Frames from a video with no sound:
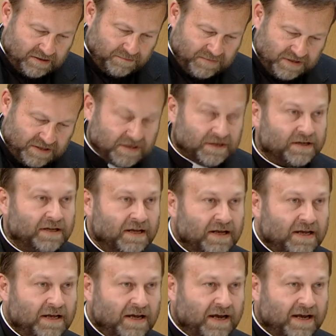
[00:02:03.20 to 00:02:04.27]
Commission.
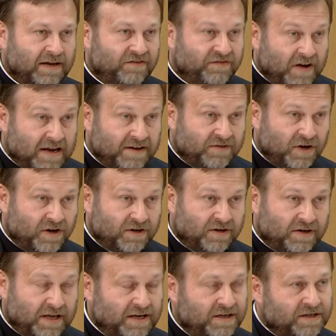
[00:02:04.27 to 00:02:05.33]
I had five
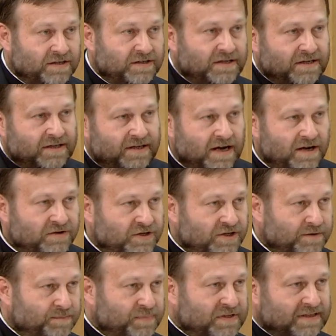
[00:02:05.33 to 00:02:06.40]
congregations in
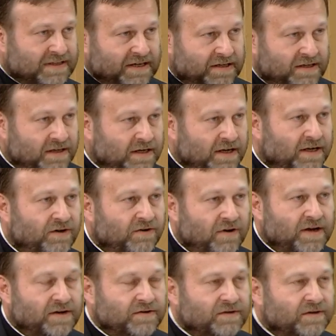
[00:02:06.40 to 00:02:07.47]
townships in and
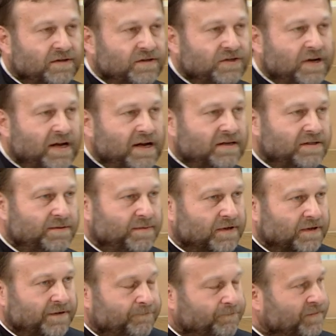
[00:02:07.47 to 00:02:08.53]
around
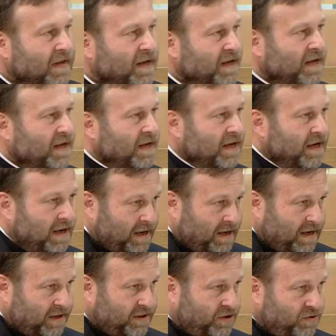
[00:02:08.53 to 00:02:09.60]
Johannesburg.
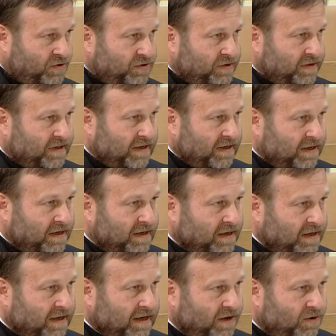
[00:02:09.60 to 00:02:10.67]
And though the
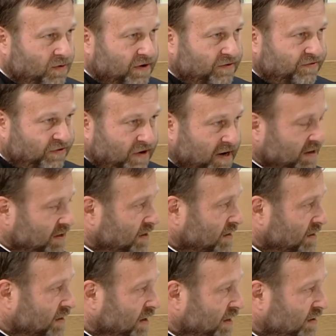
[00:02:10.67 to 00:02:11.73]
lingua
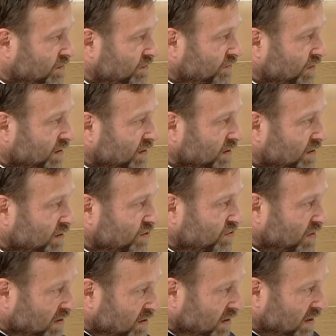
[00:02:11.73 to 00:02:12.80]
franca of the
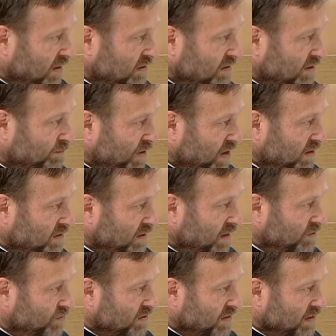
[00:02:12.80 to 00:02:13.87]
struggle against
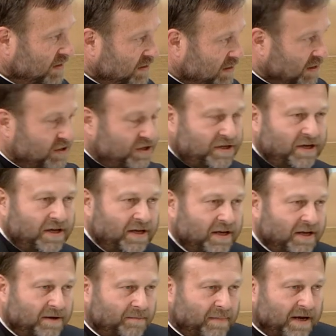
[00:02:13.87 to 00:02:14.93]
apartheid was English,
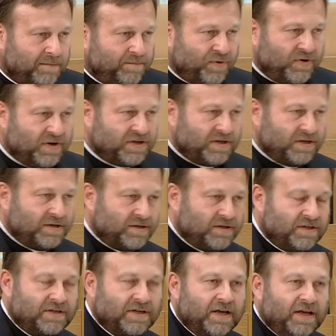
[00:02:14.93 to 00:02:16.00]
my
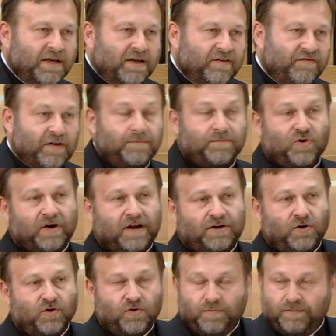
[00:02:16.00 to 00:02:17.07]
parishioners felt more at
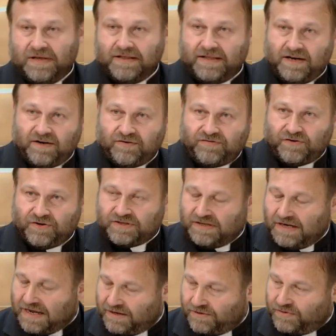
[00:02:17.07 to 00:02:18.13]
home in their
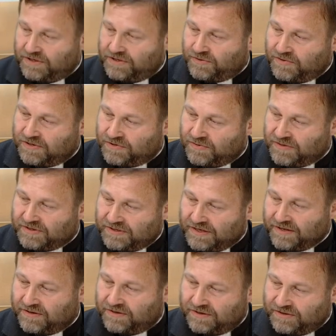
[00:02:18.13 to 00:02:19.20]
first language, which was
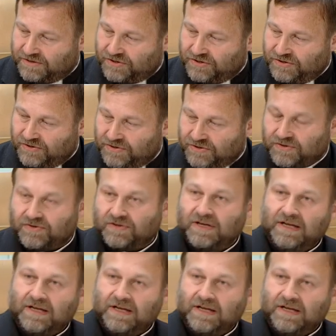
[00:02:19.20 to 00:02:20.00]
Southern Sotho.